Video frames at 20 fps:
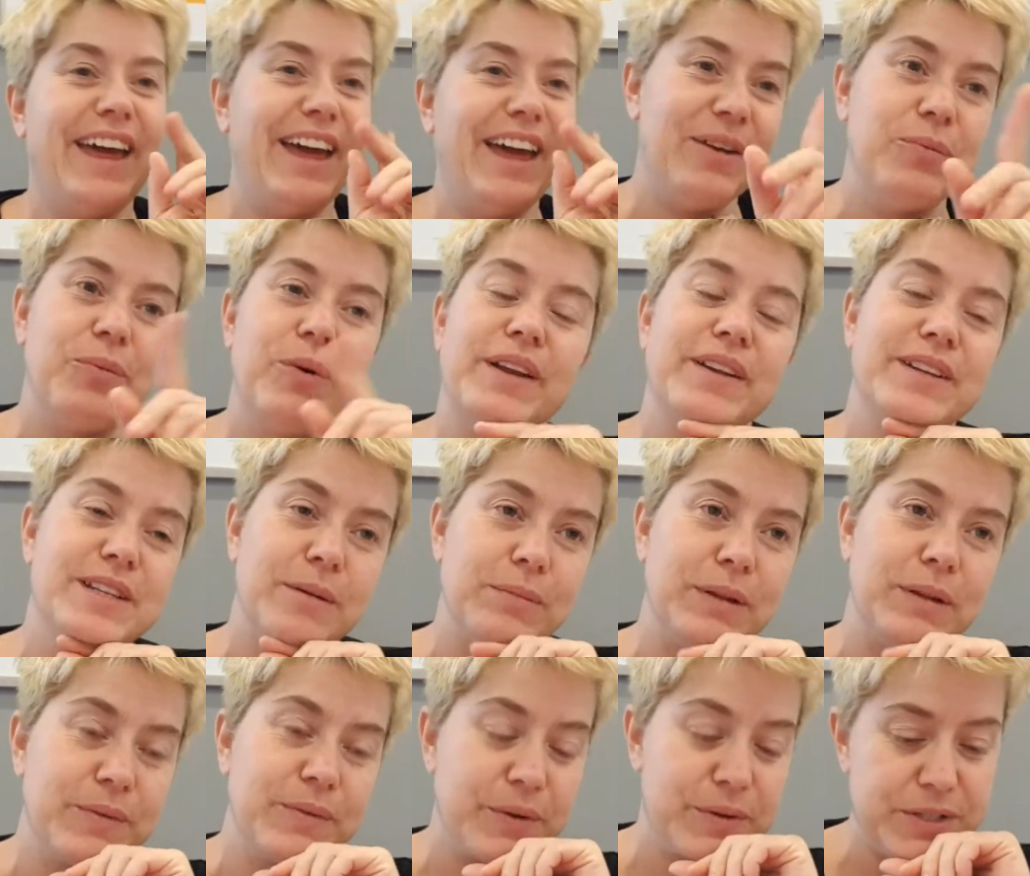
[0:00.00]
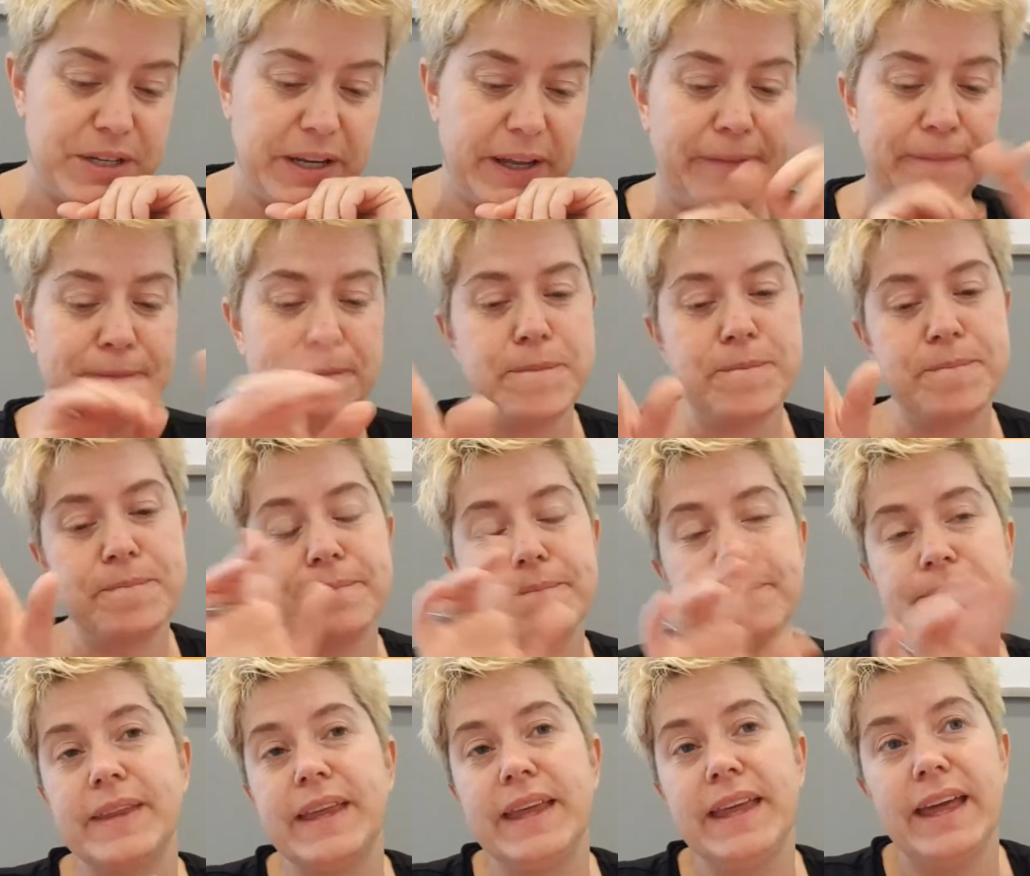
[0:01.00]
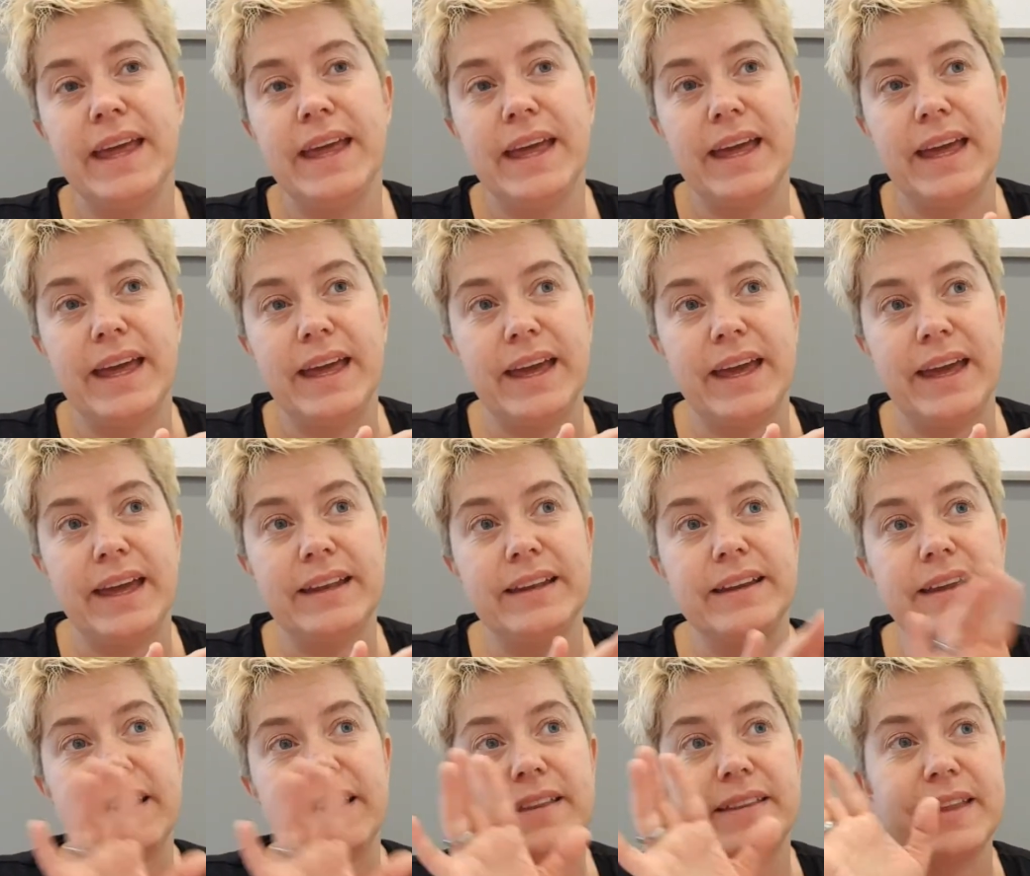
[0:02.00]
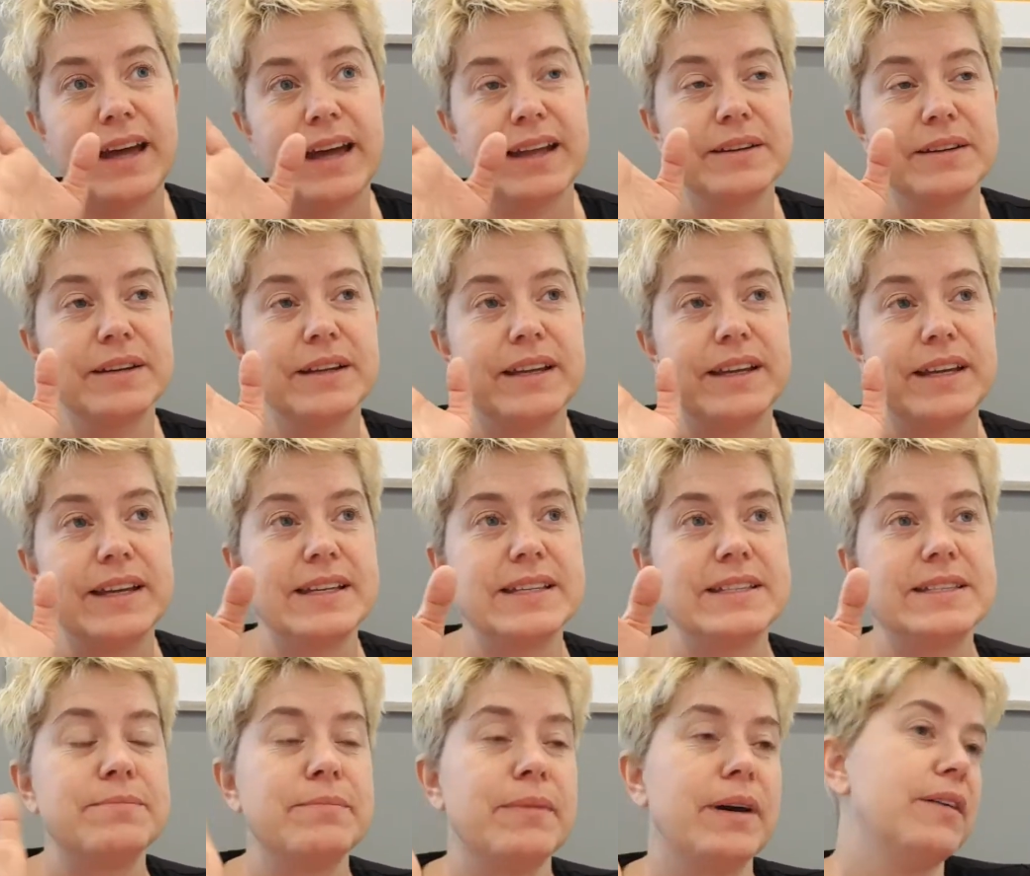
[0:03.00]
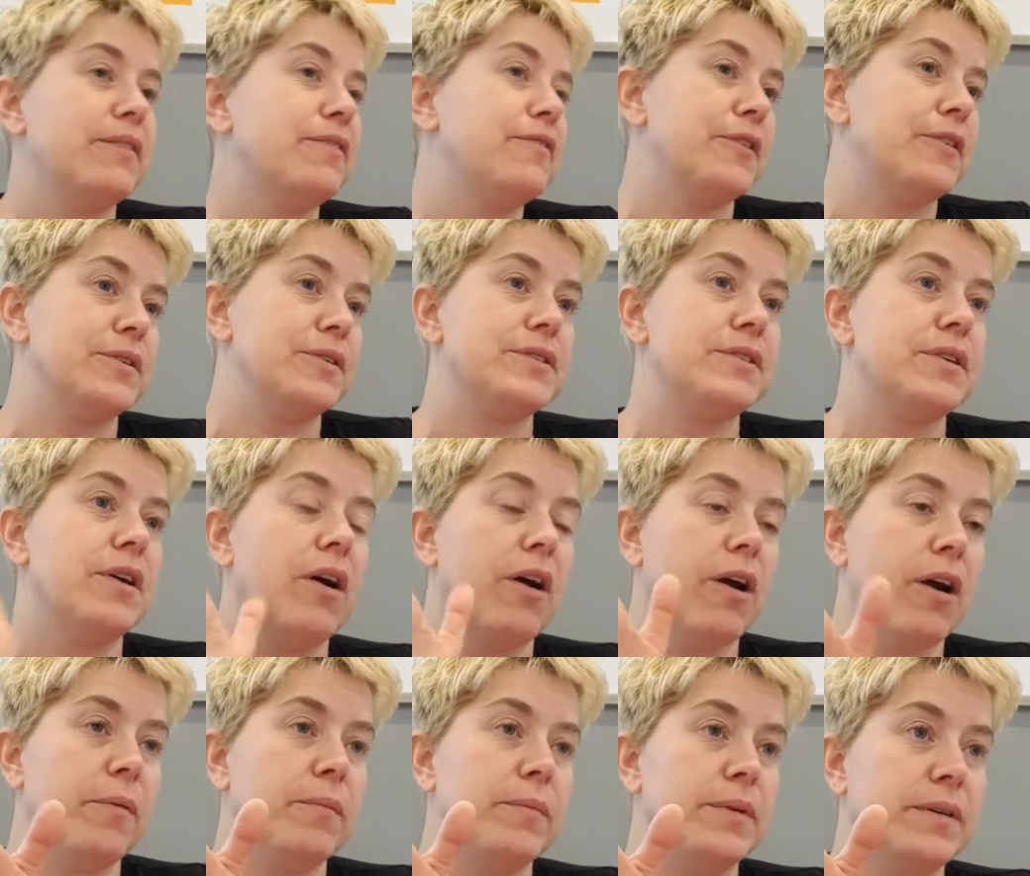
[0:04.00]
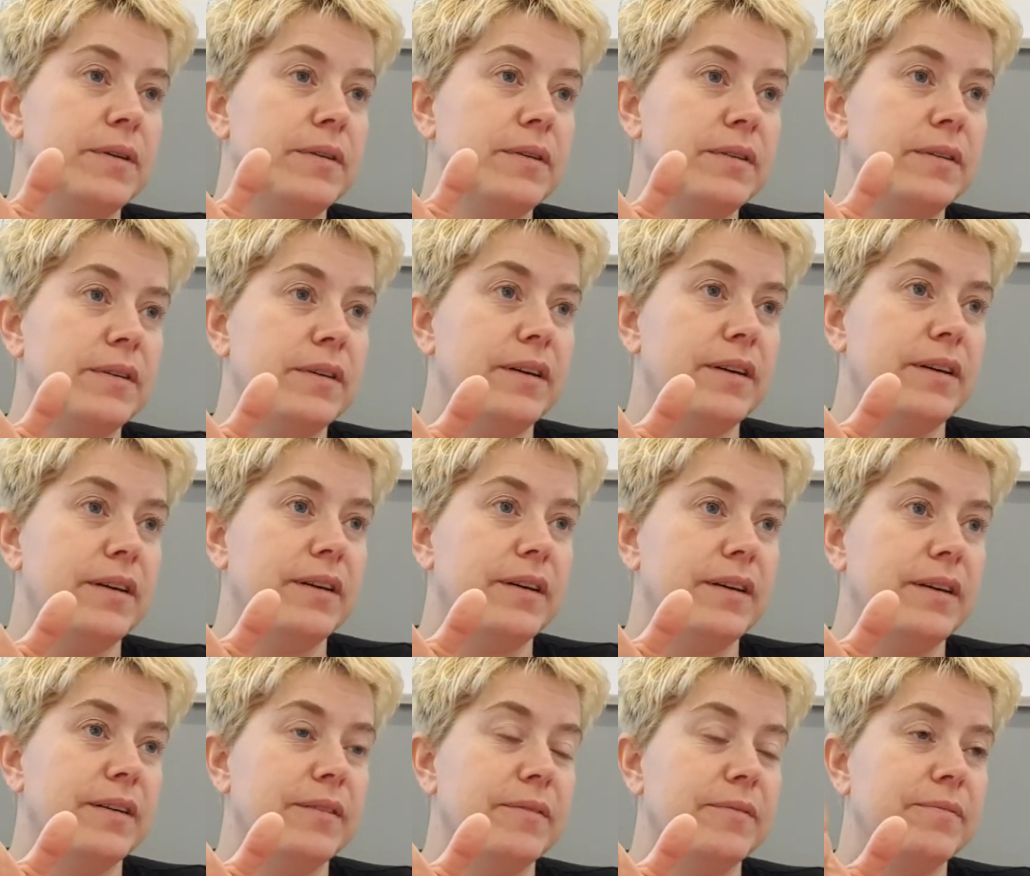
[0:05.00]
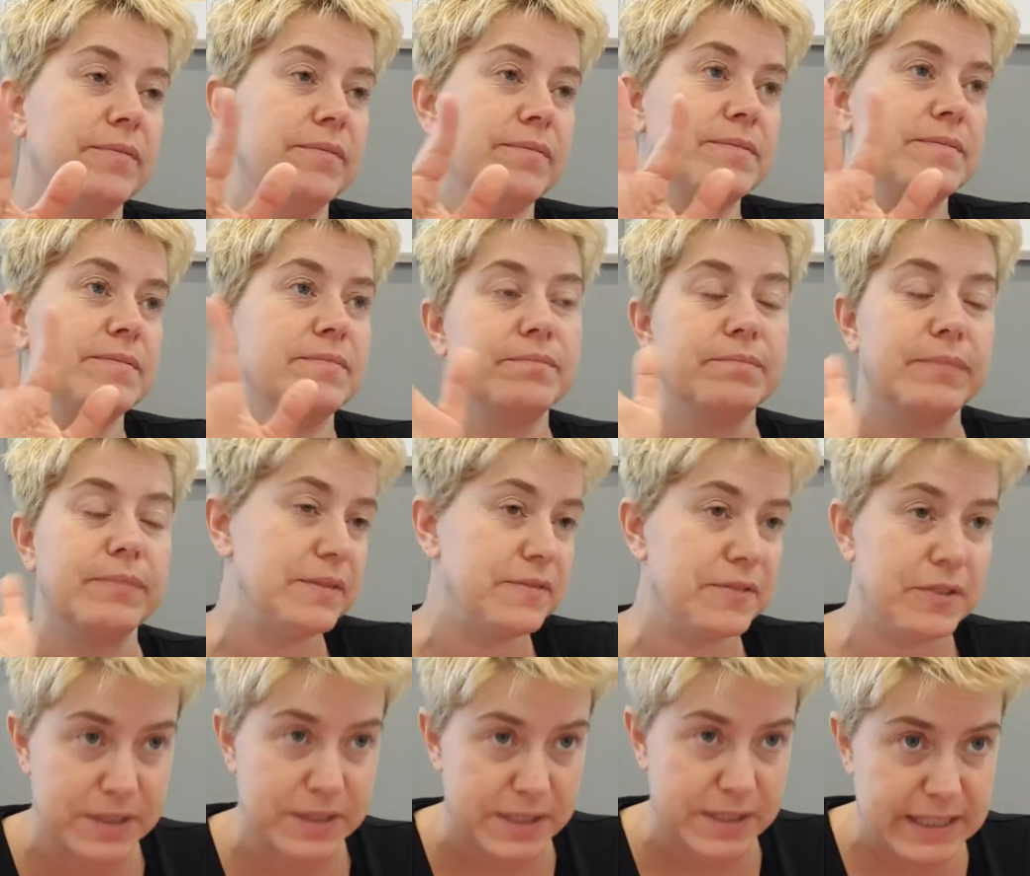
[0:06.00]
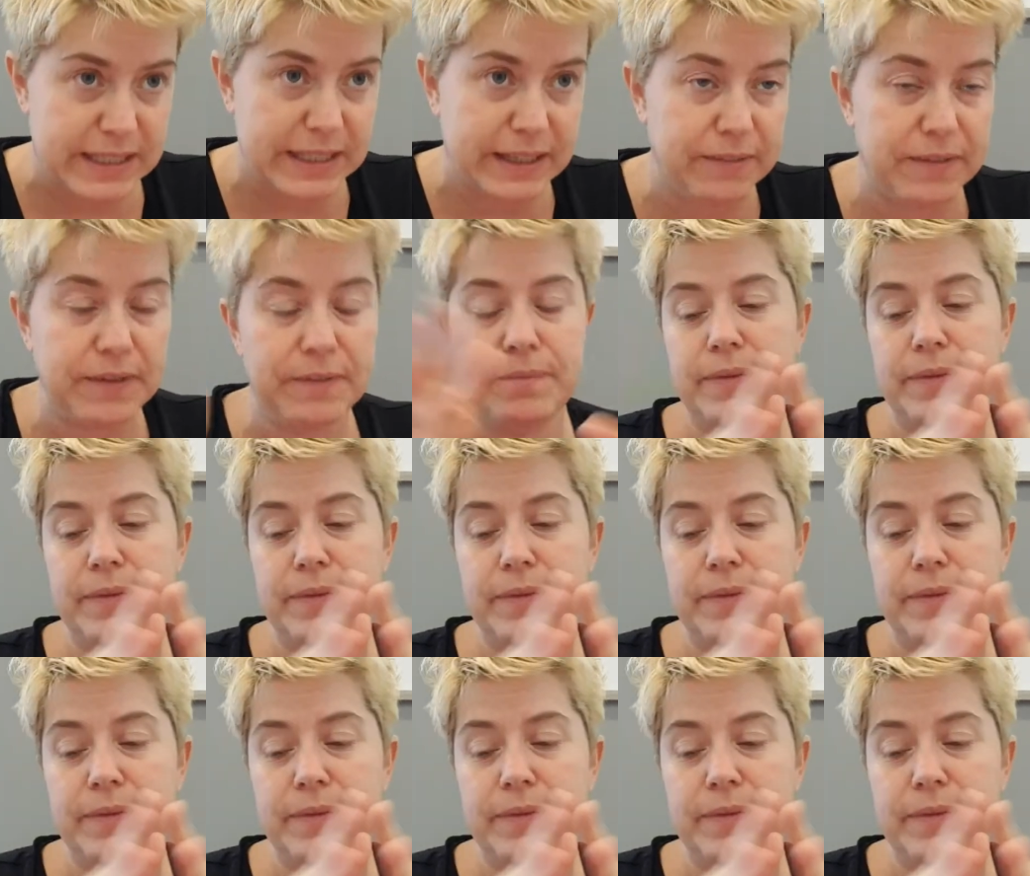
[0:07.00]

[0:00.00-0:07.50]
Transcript: and 1 double crochet. And that is my first arm, my first sleeve.